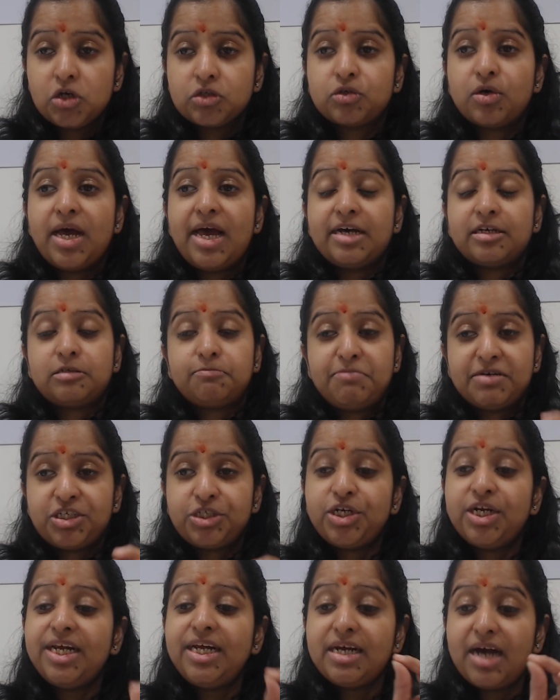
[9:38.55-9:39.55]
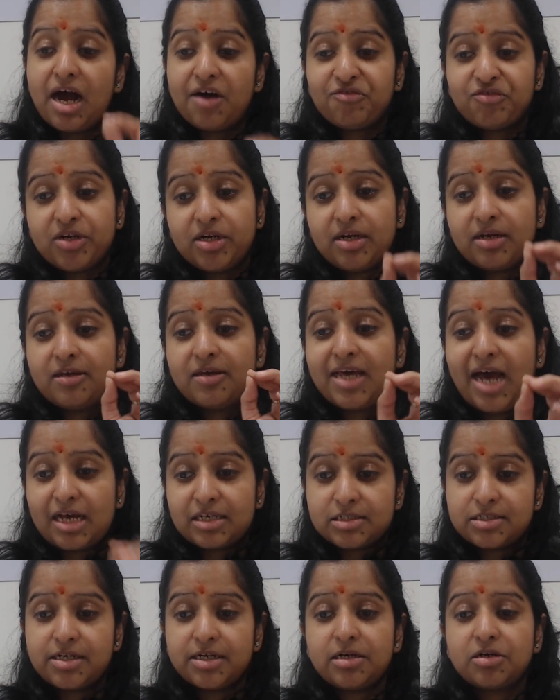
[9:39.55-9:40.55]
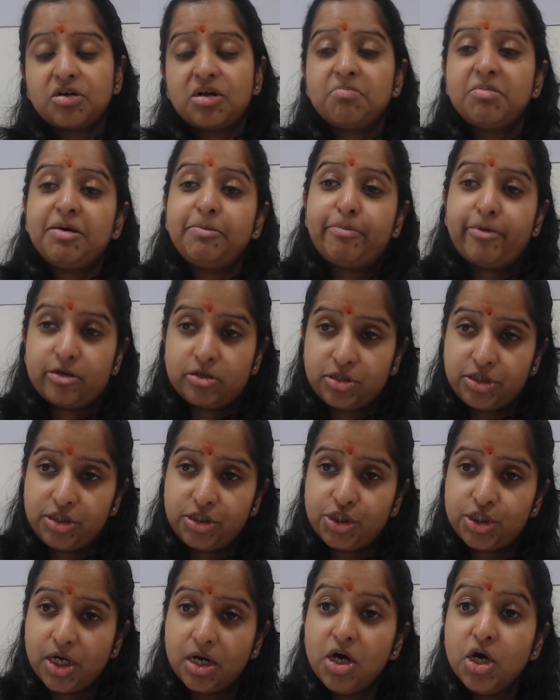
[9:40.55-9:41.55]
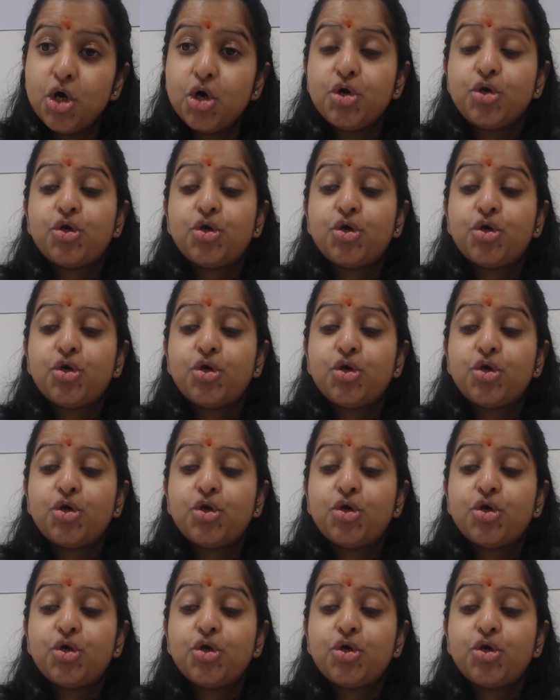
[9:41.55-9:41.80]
So especially after a gastrectomy procedure,